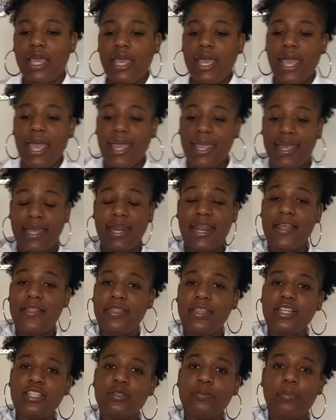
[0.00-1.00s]
And in
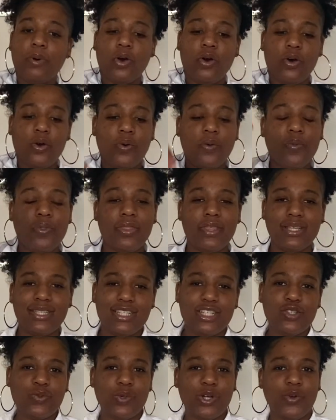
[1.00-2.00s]
this bowl, this
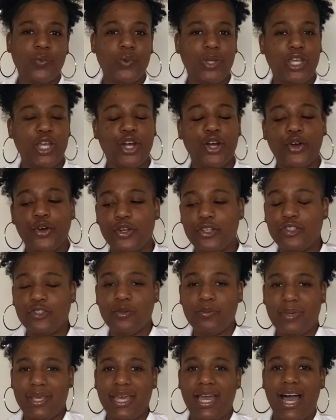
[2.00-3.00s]
is where we are going to
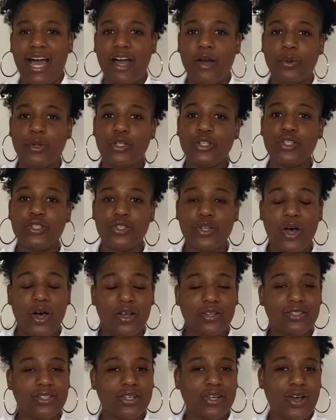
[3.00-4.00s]
make our
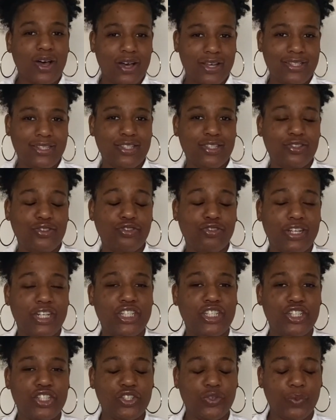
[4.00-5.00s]
salt
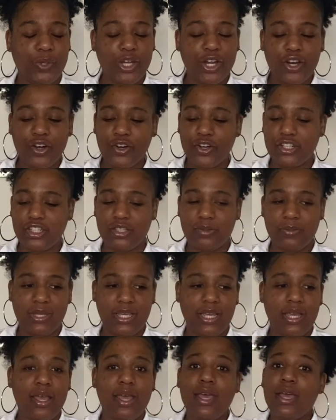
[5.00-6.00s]
concentration. So we are going to
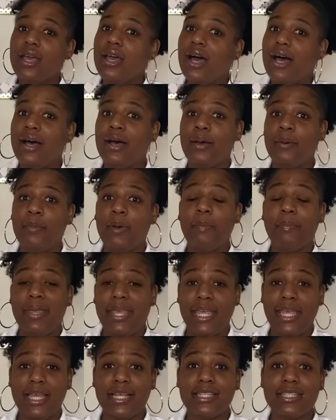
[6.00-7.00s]
be
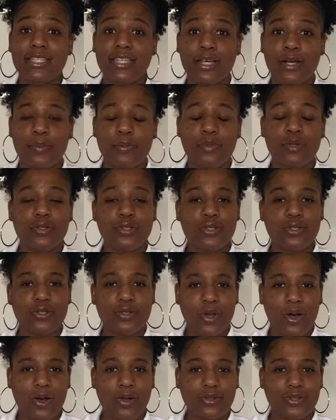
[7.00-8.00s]
making some
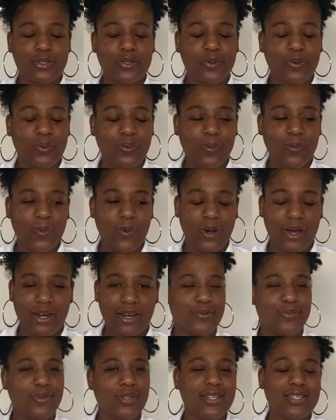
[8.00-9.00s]
salt water.
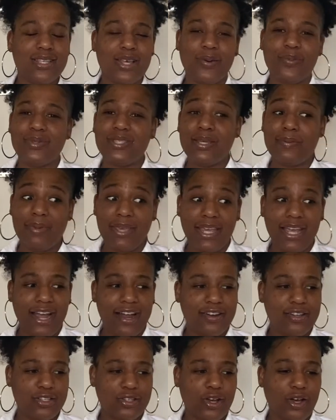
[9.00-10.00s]
So to make our
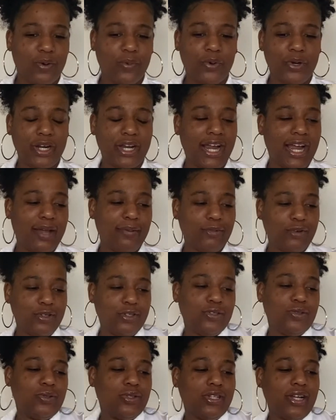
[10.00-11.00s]
salt water, I'm going
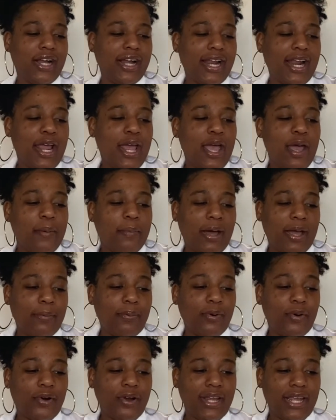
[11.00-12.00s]
to start by
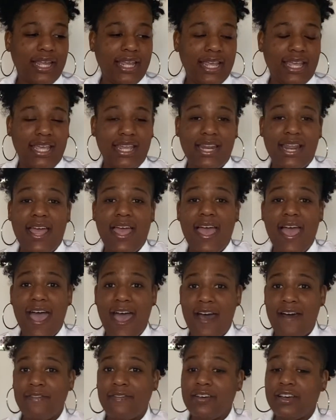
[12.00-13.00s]
pouring in
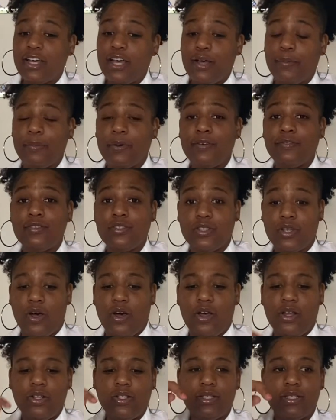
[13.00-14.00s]
1/2 cup of salt